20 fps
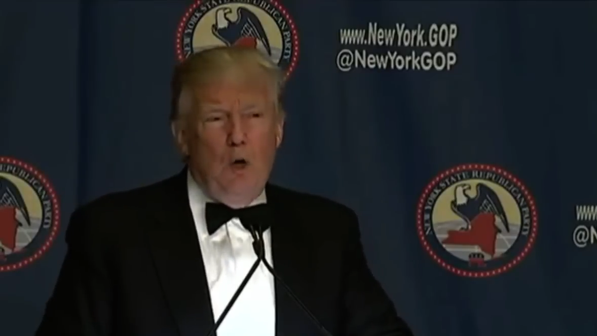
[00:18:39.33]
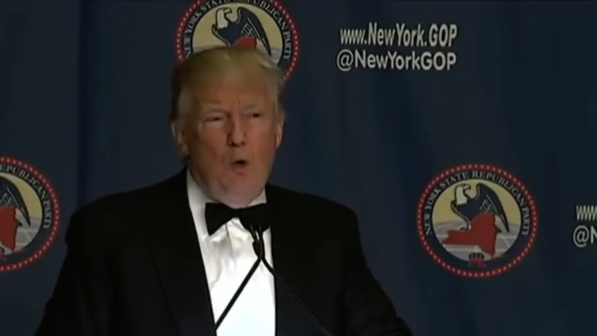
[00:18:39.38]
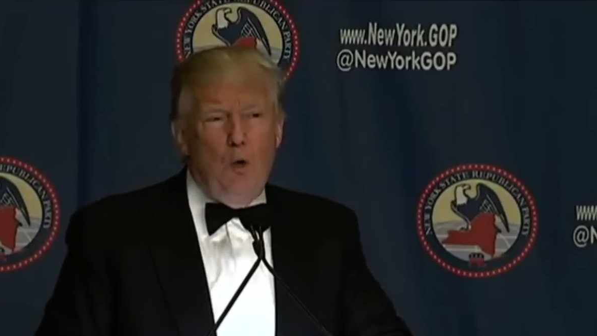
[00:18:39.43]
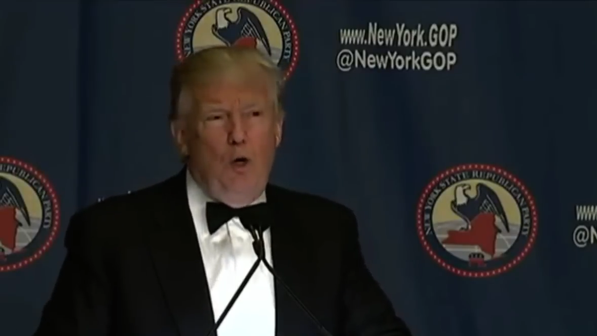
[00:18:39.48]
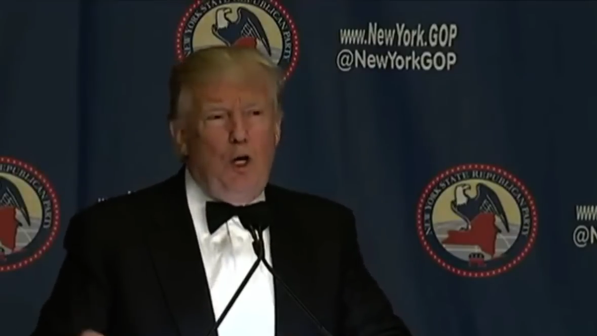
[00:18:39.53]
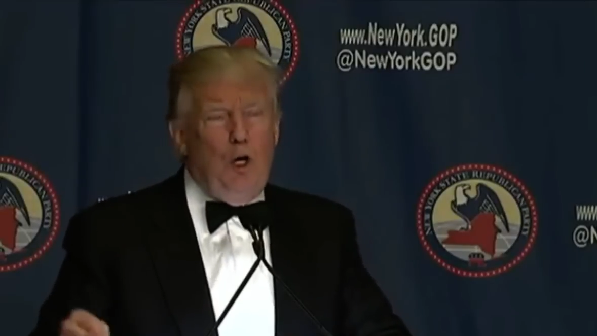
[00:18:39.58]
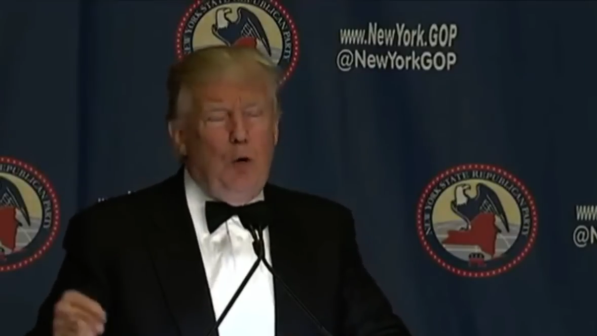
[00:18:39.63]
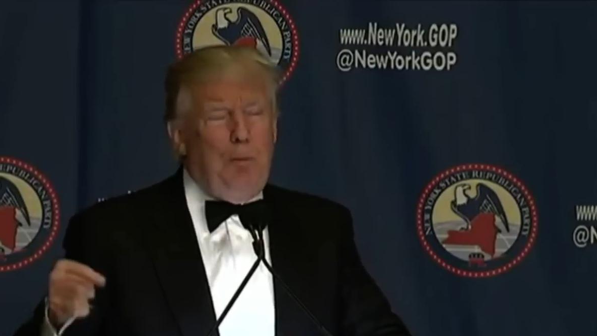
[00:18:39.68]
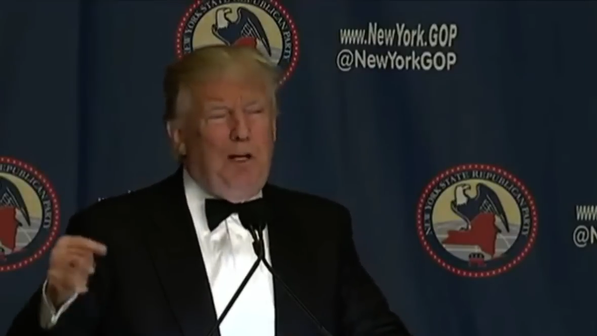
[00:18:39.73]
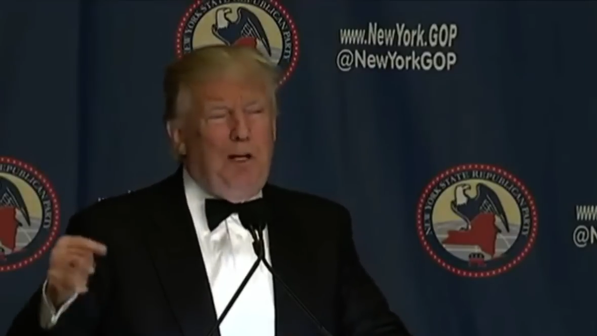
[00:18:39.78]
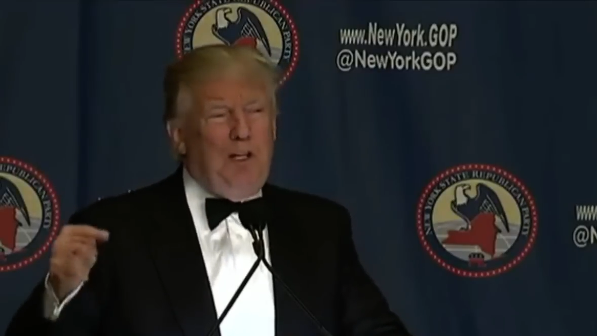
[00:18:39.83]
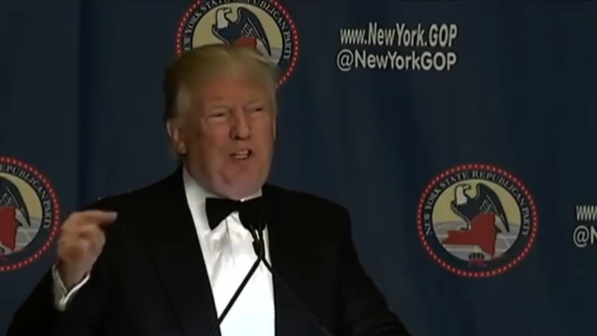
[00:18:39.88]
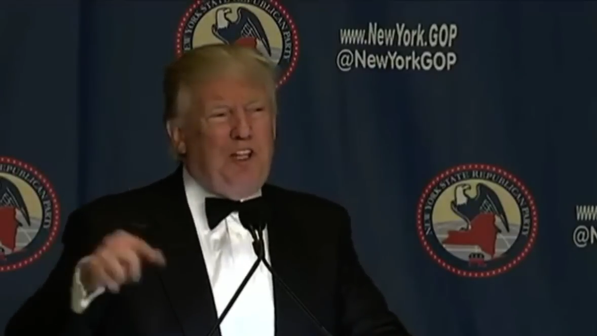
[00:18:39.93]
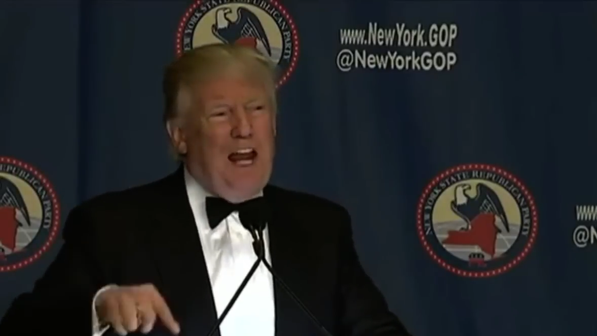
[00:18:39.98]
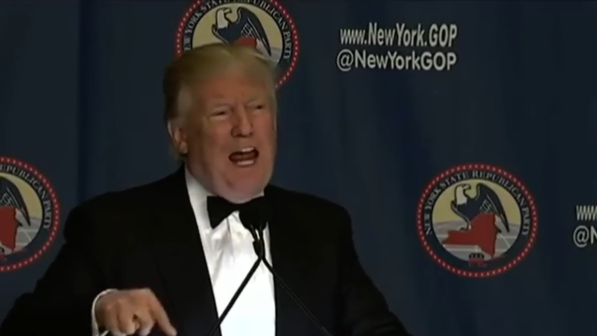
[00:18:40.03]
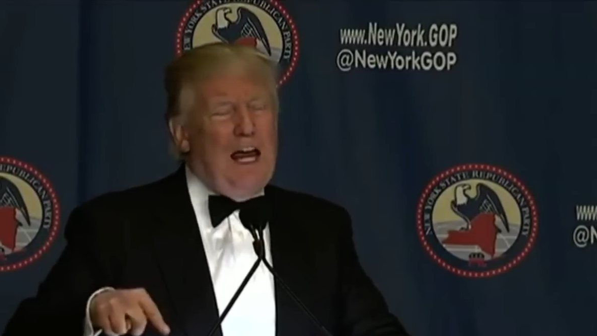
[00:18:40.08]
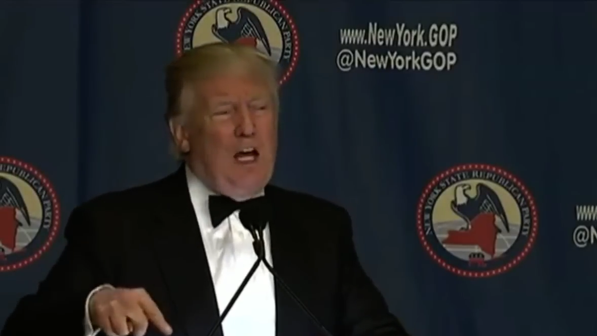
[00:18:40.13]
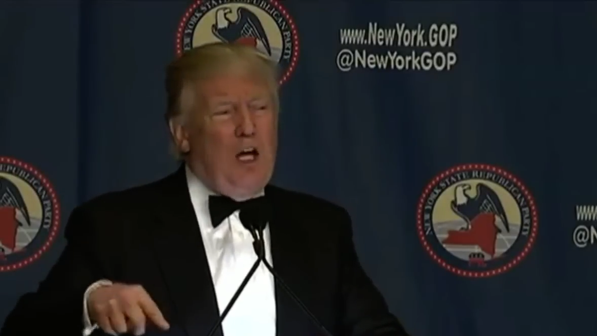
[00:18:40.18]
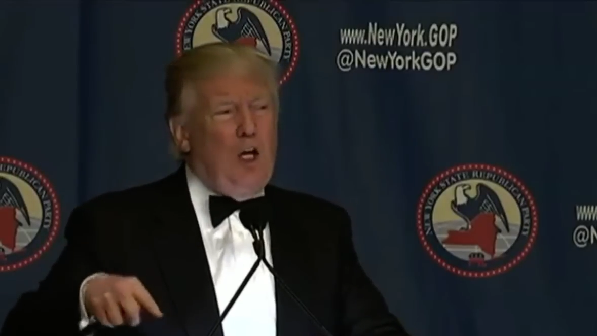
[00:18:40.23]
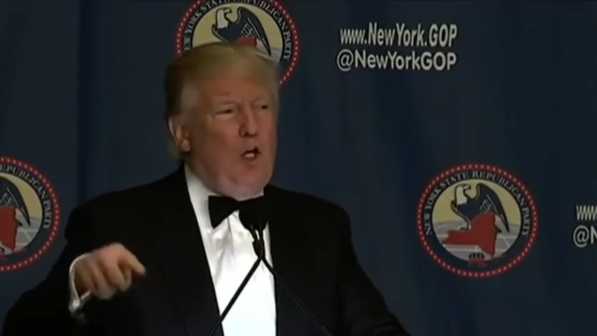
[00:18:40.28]
will you be
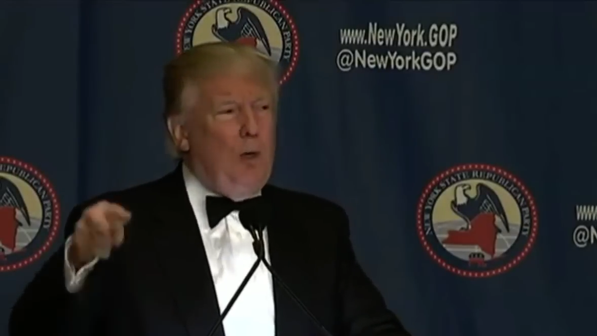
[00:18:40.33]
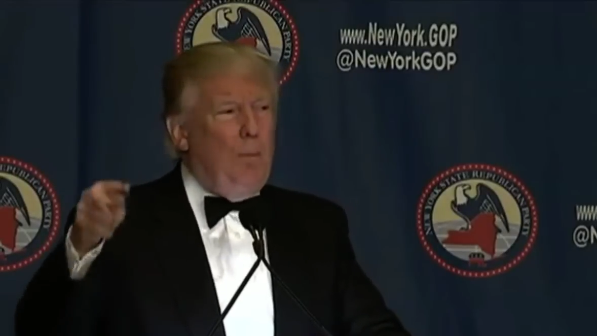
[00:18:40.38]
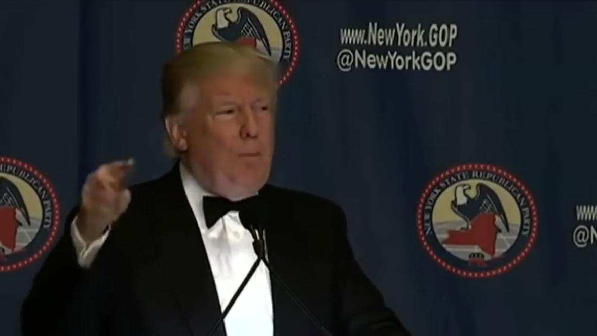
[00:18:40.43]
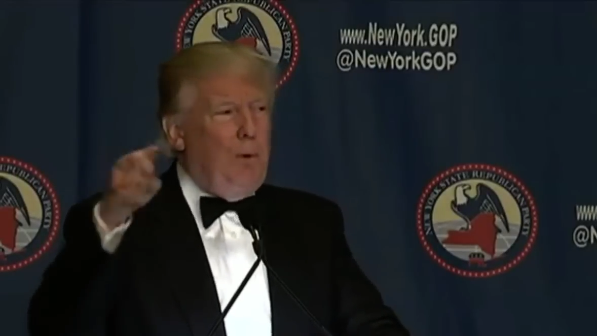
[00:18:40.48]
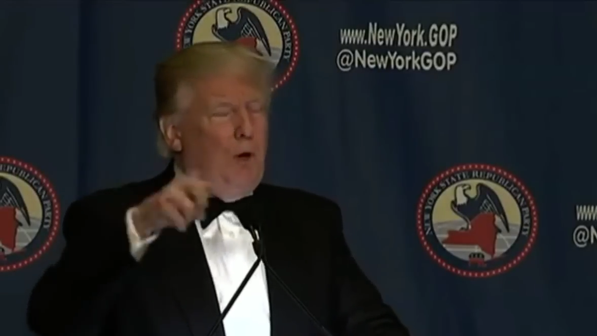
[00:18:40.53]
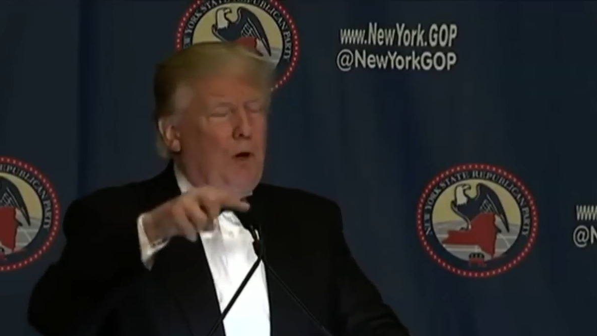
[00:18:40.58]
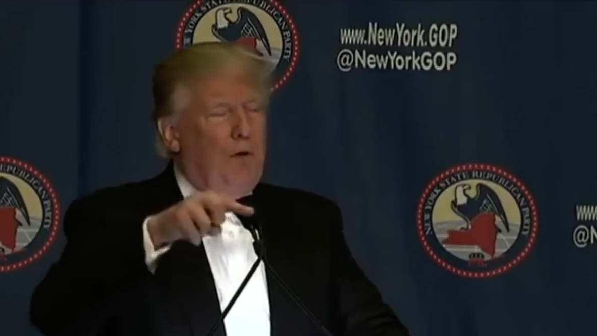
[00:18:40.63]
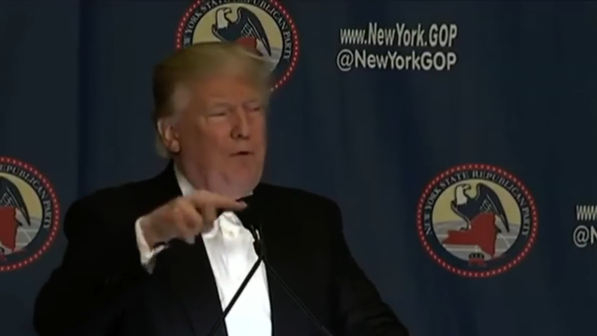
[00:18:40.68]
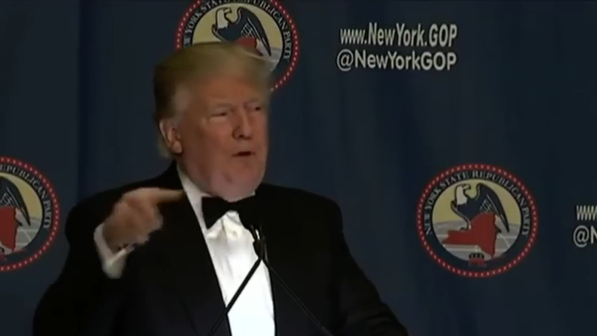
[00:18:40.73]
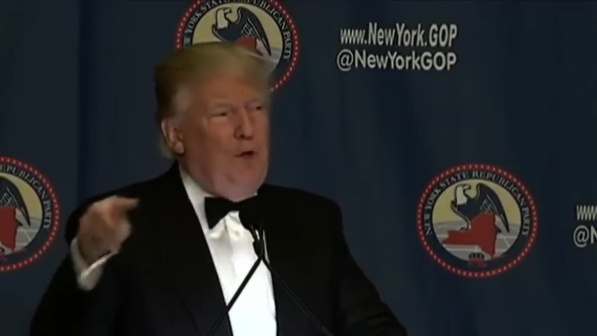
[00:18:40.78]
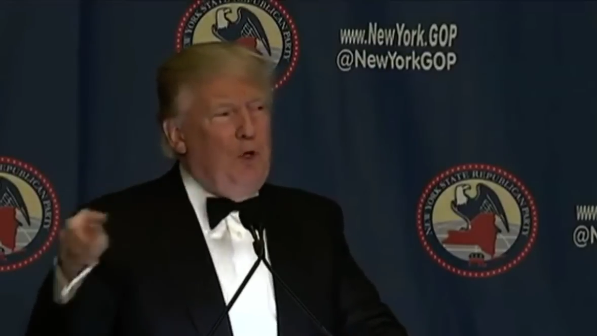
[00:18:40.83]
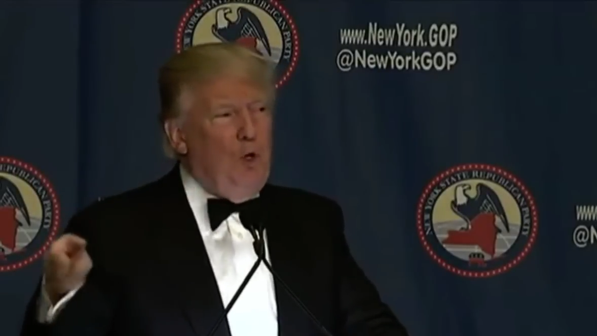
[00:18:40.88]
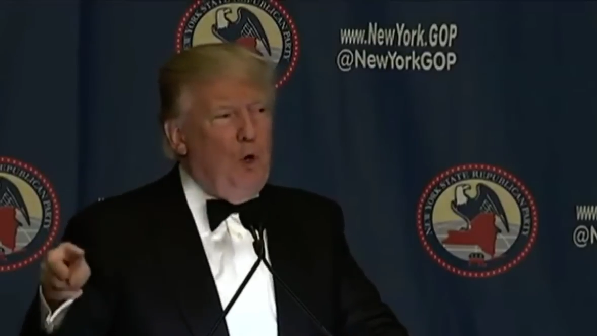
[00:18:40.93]
staying in your beautiful